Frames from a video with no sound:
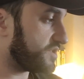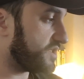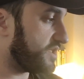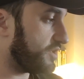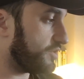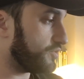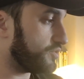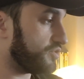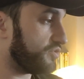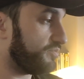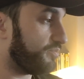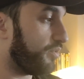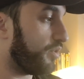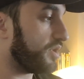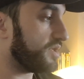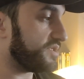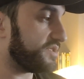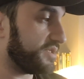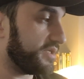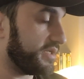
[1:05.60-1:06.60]
CO2
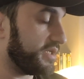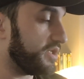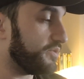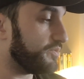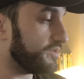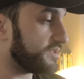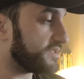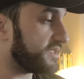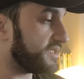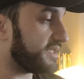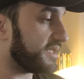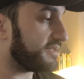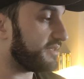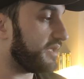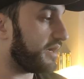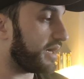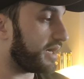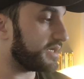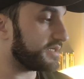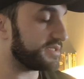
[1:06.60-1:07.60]
poisoning, you will see that
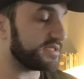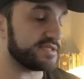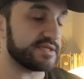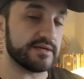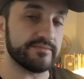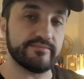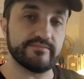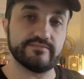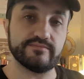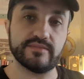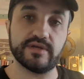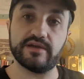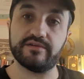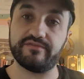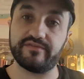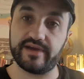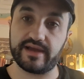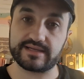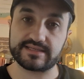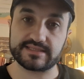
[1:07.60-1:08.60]
there are some
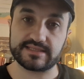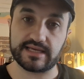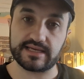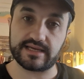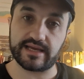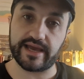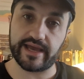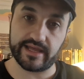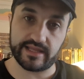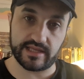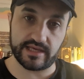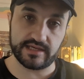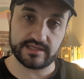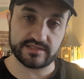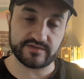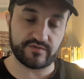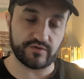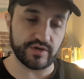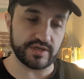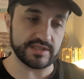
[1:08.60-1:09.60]
effects like
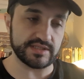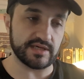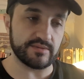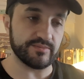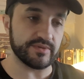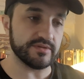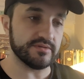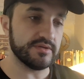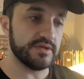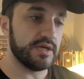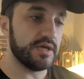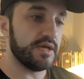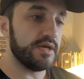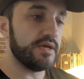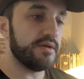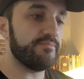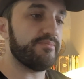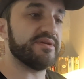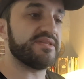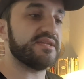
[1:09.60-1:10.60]
headaches, for example,
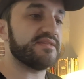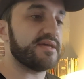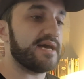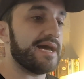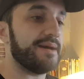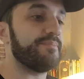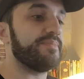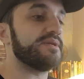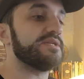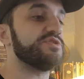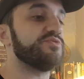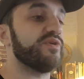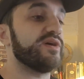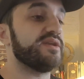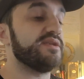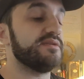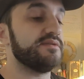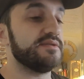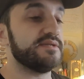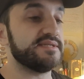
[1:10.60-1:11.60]
but that happens
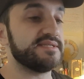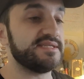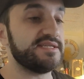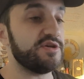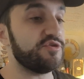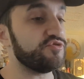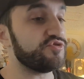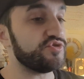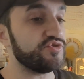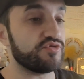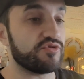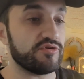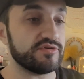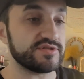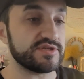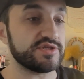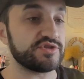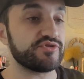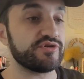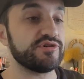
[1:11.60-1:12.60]
when the CO2
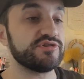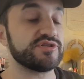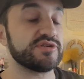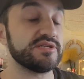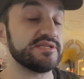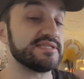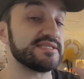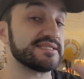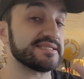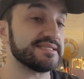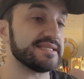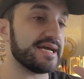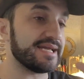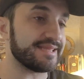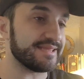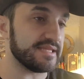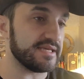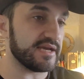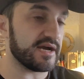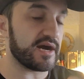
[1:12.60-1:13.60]
concentration is
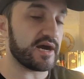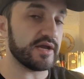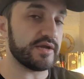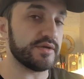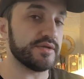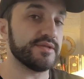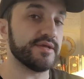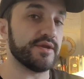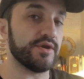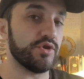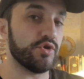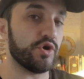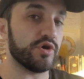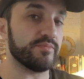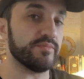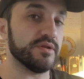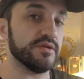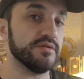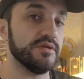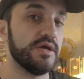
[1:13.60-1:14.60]
slightly higher than
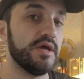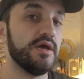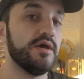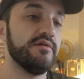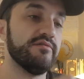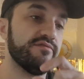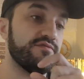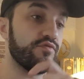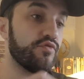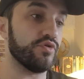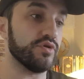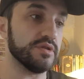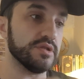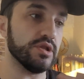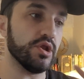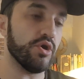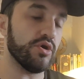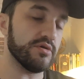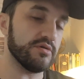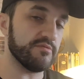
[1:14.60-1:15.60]
normal for
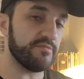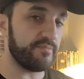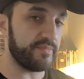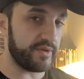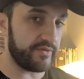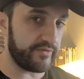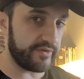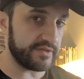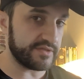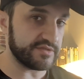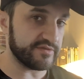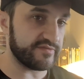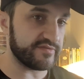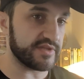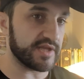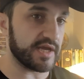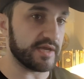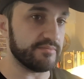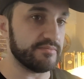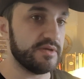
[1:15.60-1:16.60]
long periods of
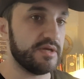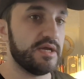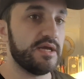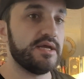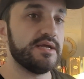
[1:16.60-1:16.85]
time.